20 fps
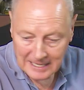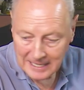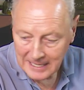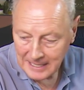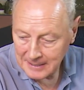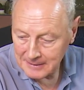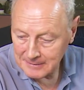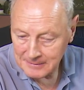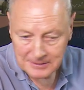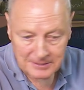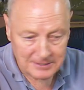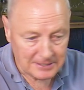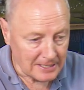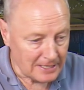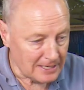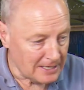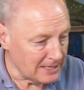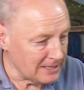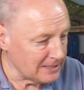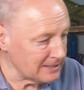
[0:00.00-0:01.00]
And
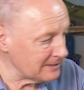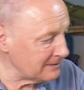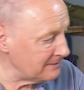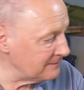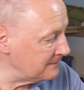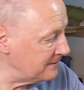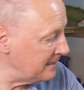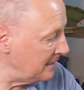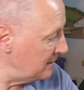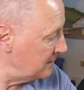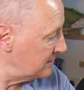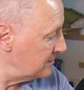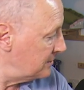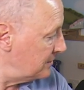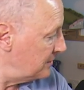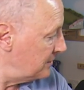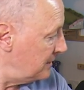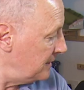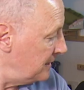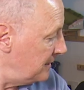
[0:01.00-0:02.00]
I've knelt
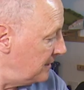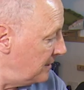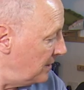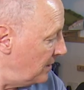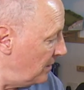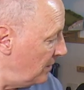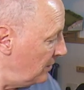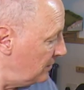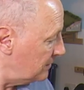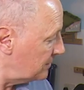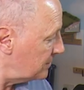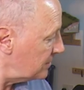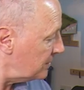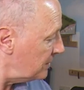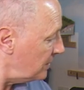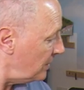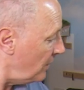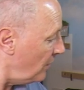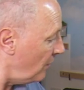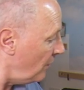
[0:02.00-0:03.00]
at the
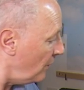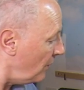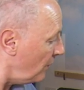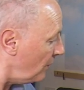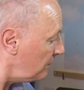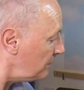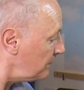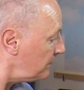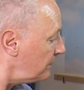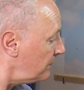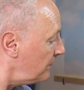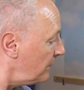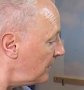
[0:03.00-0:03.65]
altar of